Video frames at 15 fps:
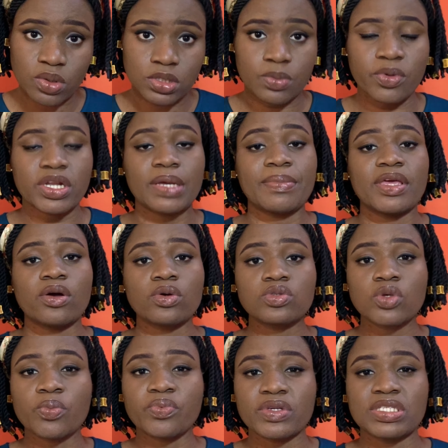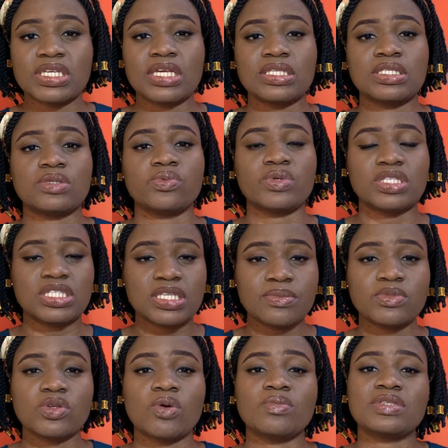but it may also present with
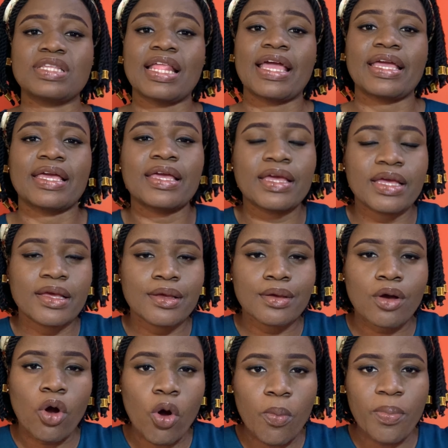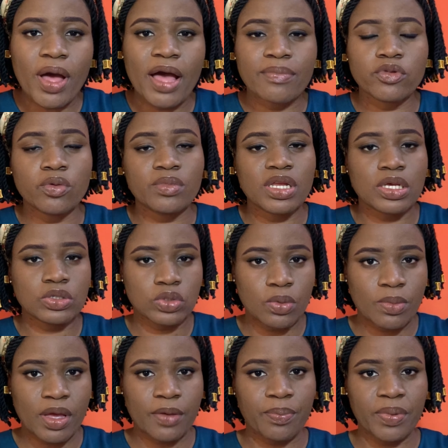symptoms like upper abdominal
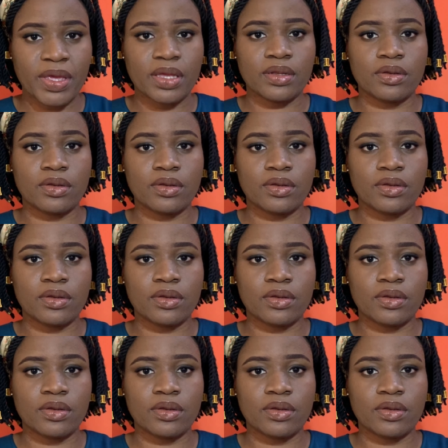stomach pain.